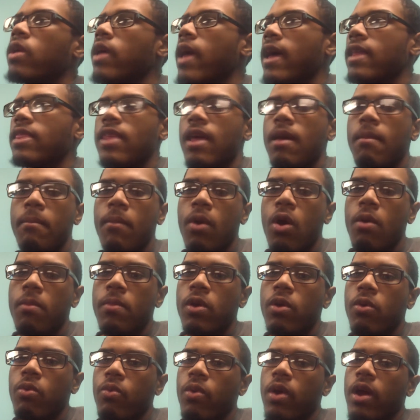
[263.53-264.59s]
at that
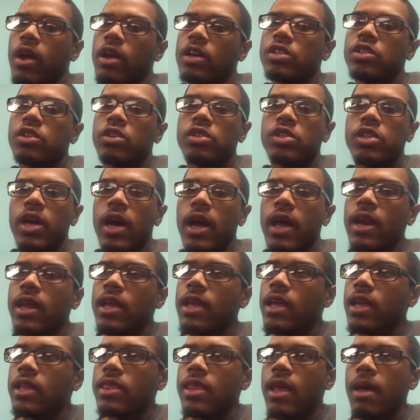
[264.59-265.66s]
moment, whereas you're trying
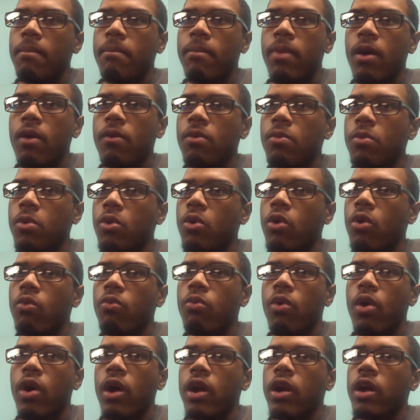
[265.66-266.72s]
to get that bowl of
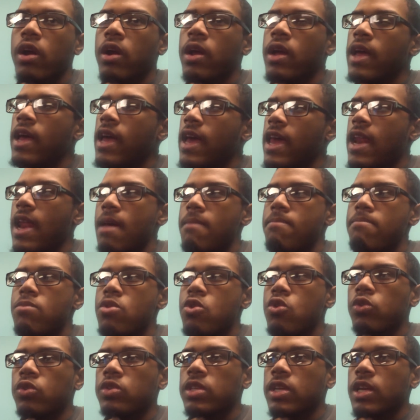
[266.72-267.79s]
water and that
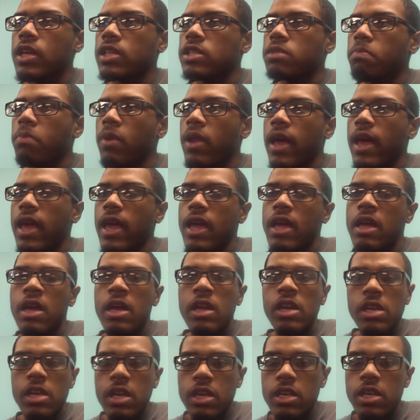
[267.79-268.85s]
music is playing,
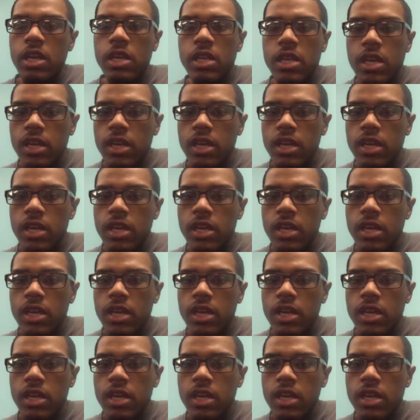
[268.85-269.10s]
and